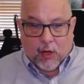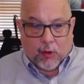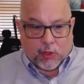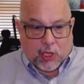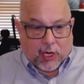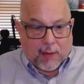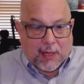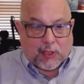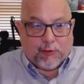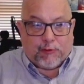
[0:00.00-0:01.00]
We're talking
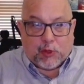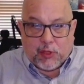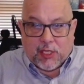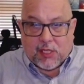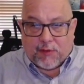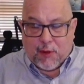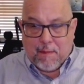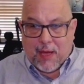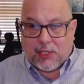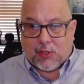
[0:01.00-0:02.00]
about the fullness of the
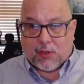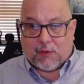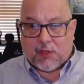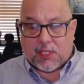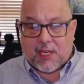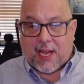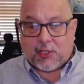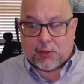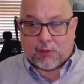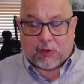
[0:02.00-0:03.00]
measure of the
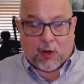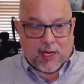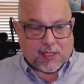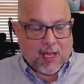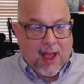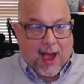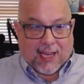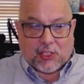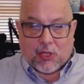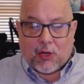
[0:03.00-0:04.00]
stature of Christ. I
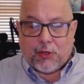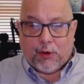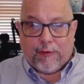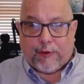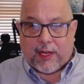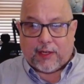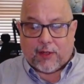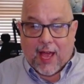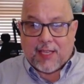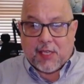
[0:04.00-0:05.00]
saw Nun Final
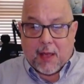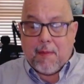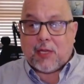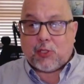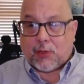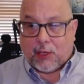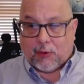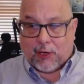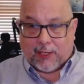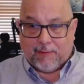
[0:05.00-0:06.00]
as a measuring
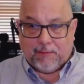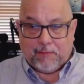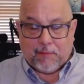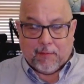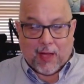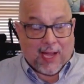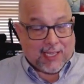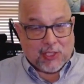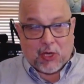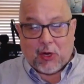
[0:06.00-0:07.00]
rod. I
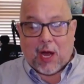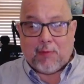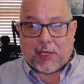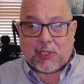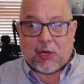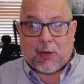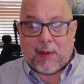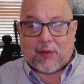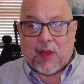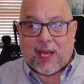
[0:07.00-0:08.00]
can talk, I'm going to talk
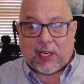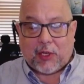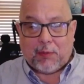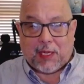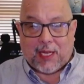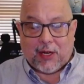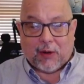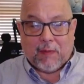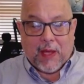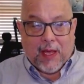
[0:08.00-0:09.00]
about that a little bit
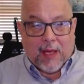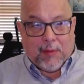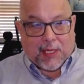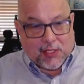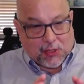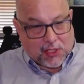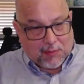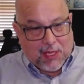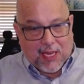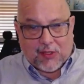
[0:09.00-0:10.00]
later because there's
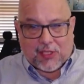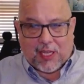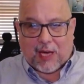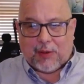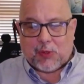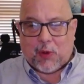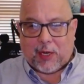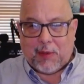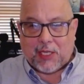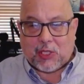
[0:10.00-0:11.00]
something else that Yahweh's wanted
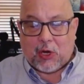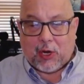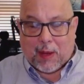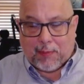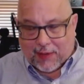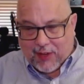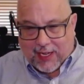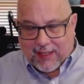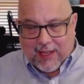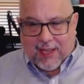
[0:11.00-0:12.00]
me to talk about, but I've got
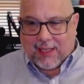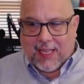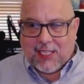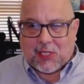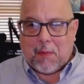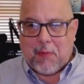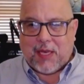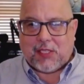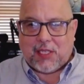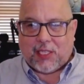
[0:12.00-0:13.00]
to lay some
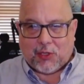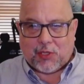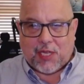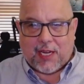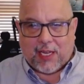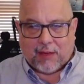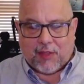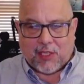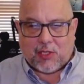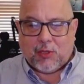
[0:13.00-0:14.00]
basic understanding of
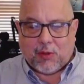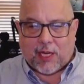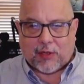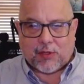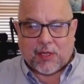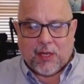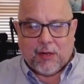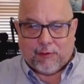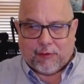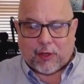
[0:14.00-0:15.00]
these two letters
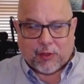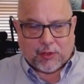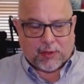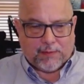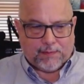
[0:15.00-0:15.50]
first.